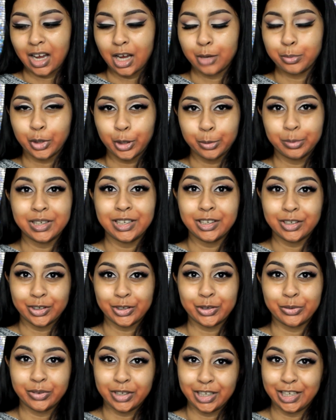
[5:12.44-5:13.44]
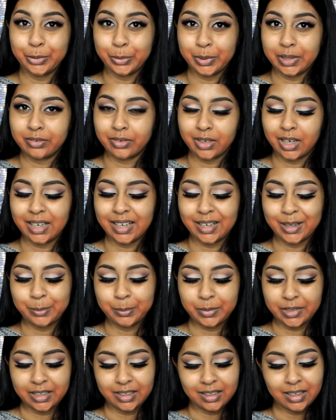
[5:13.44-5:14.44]
I probably look really weird right now
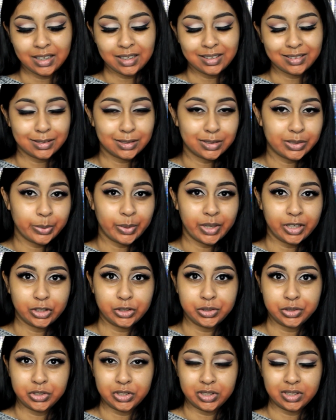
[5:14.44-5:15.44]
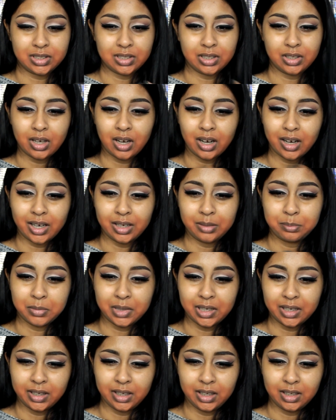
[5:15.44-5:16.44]
but this is what I do just to hide
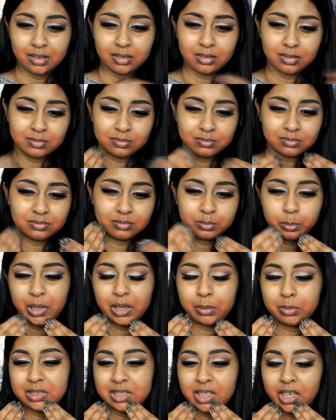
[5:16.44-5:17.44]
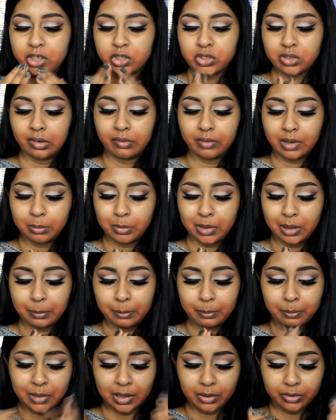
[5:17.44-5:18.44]
my pigmentation around my
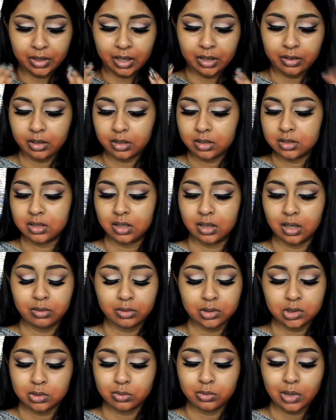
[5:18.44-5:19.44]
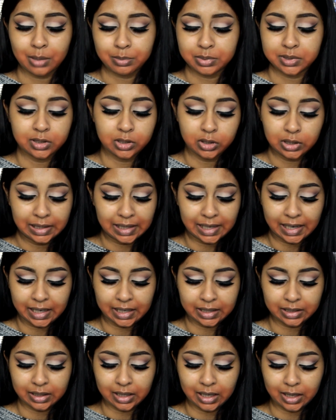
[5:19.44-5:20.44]
mouth area because I just absolutely
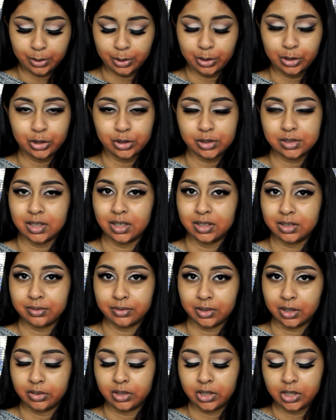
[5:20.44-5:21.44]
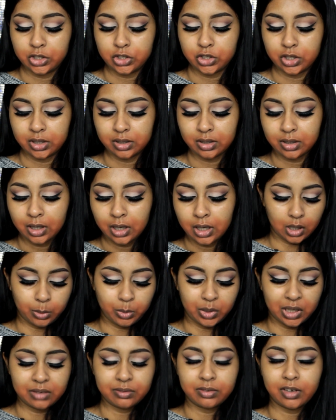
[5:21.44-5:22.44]
hate how it looks under foundation and
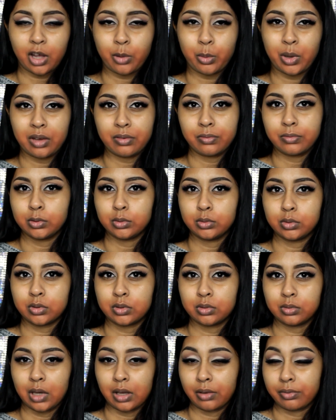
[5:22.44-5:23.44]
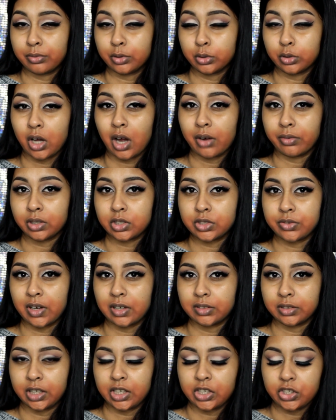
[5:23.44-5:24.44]
whenever I wear full a full coverage
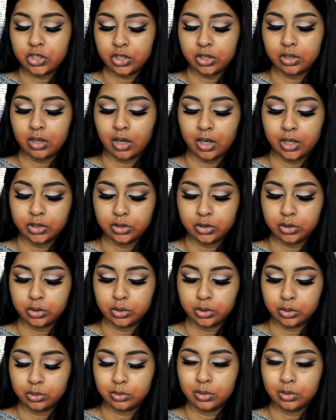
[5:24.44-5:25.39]
foundation I do